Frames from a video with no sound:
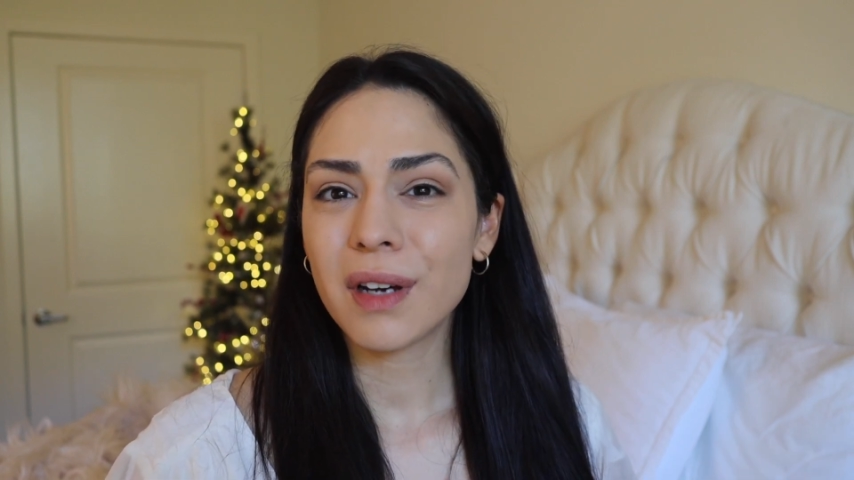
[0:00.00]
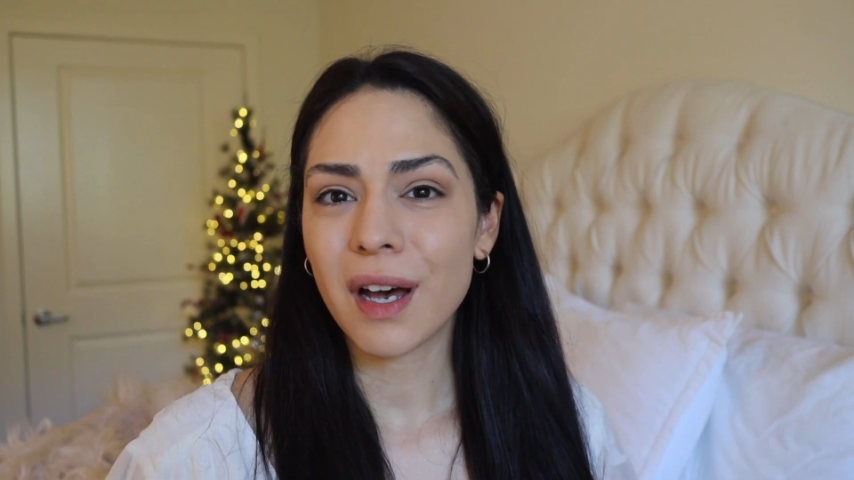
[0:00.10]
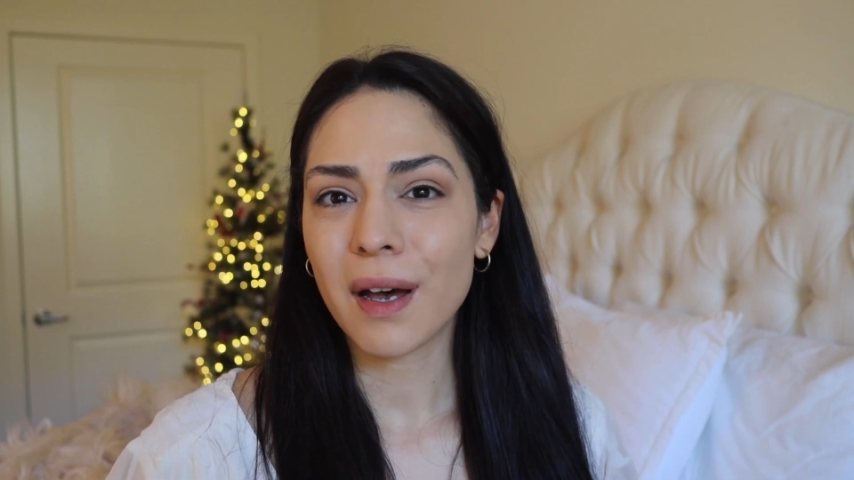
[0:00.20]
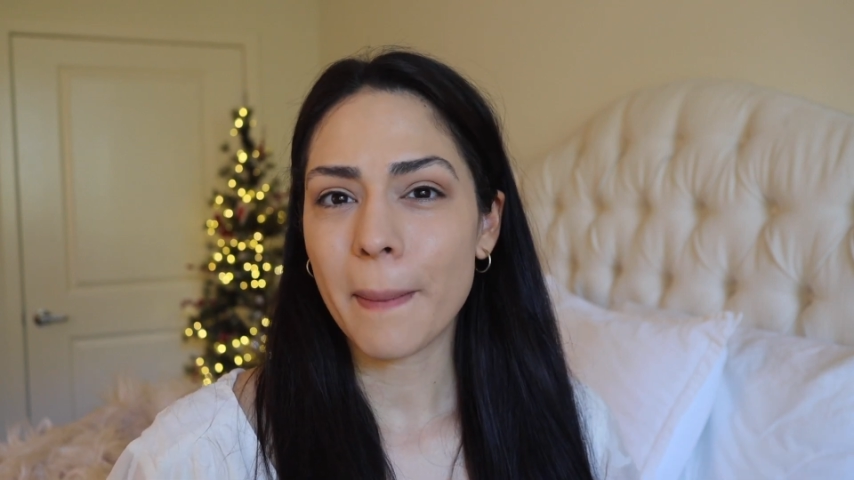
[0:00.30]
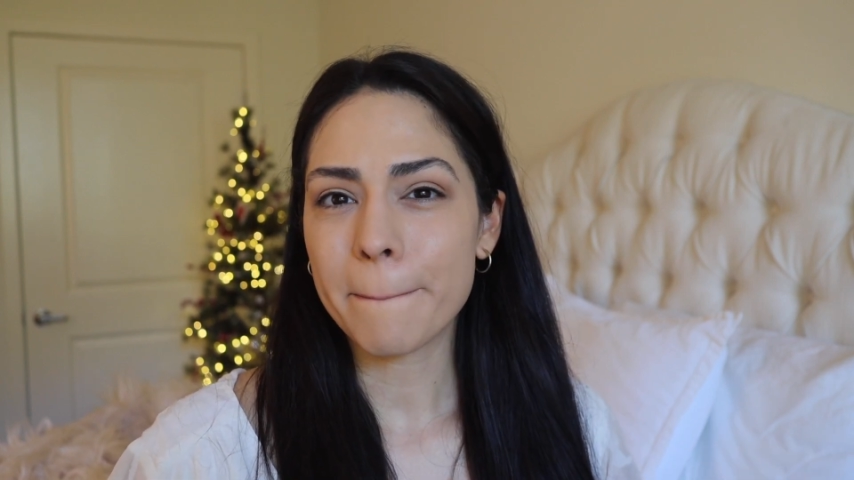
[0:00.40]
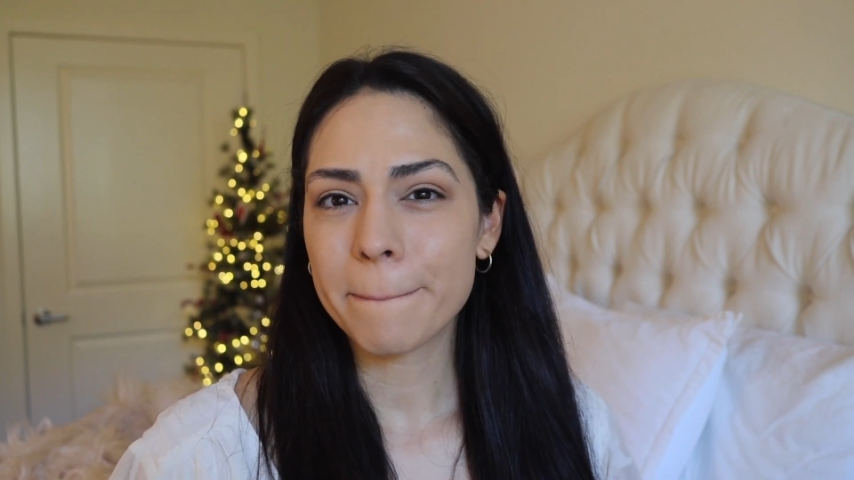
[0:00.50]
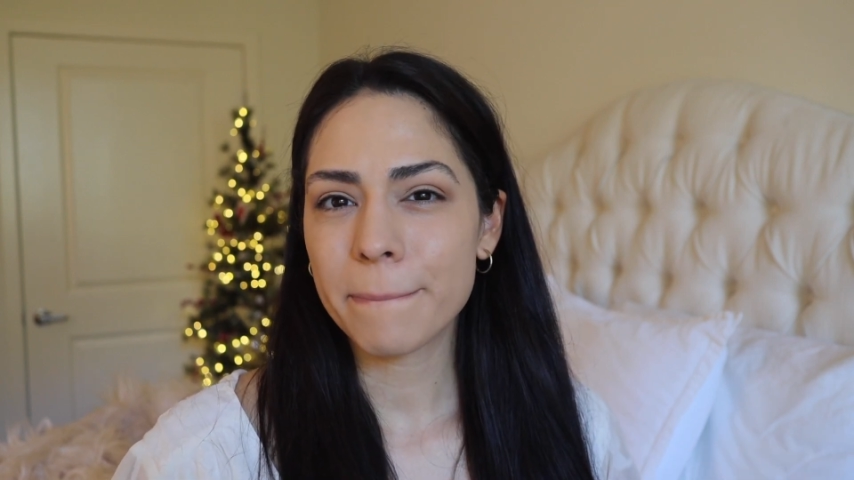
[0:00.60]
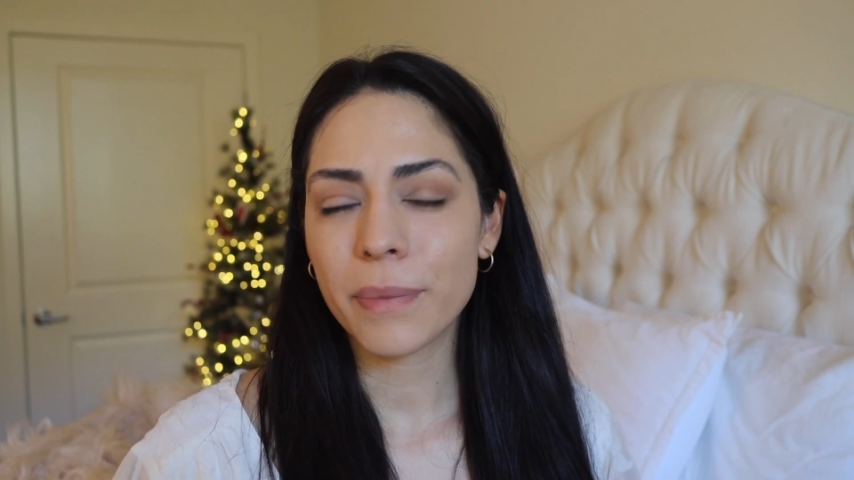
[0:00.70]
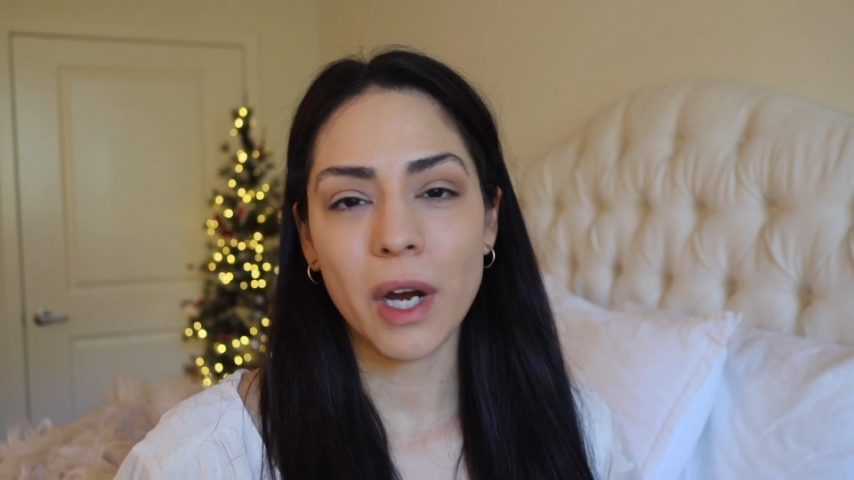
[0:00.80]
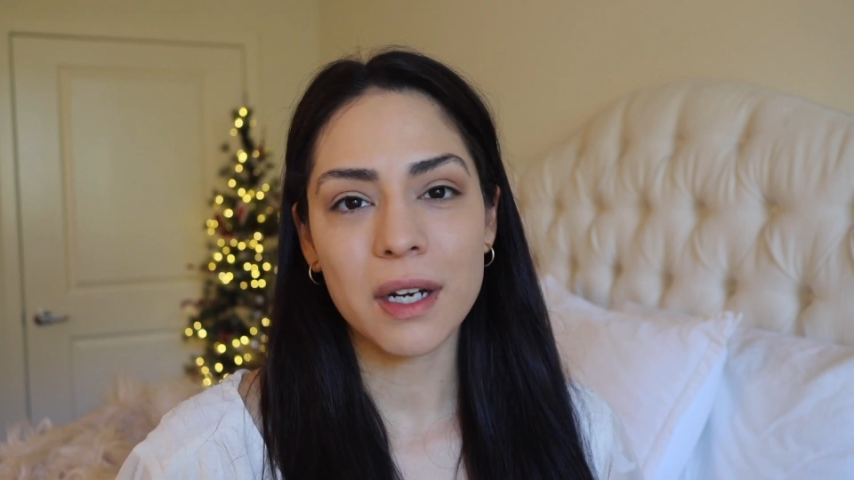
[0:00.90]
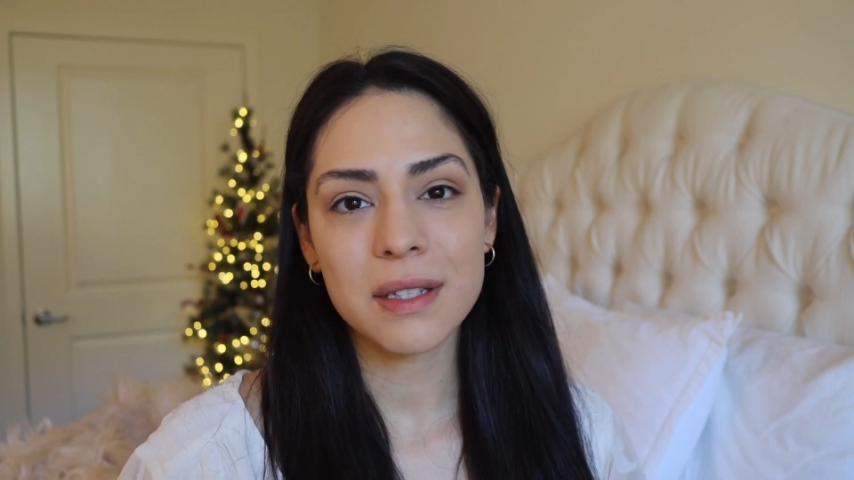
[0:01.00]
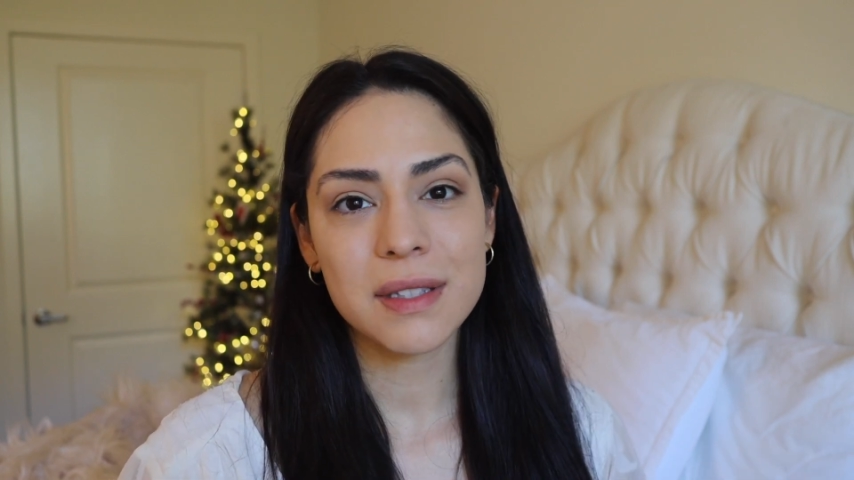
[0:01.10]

products